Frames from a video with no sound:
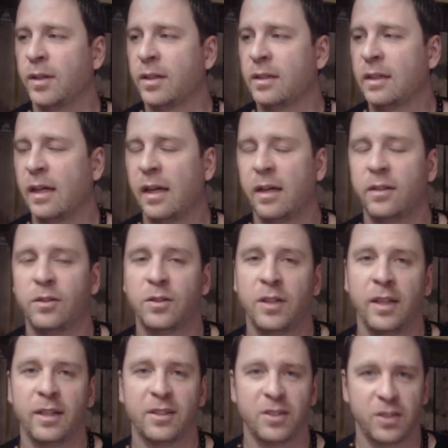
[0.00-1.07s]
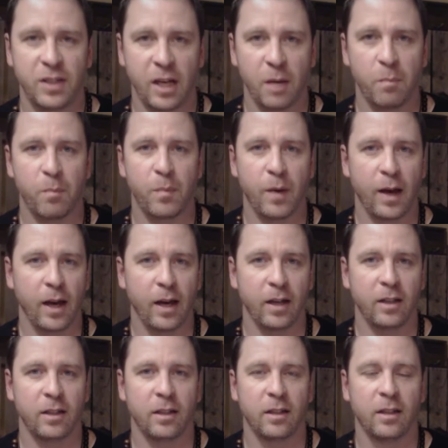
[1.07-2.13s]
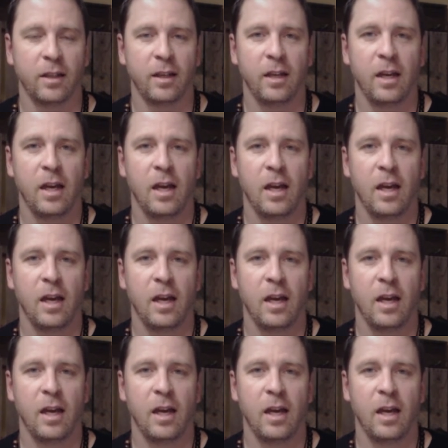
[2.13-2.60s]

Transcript: because I had to take a step back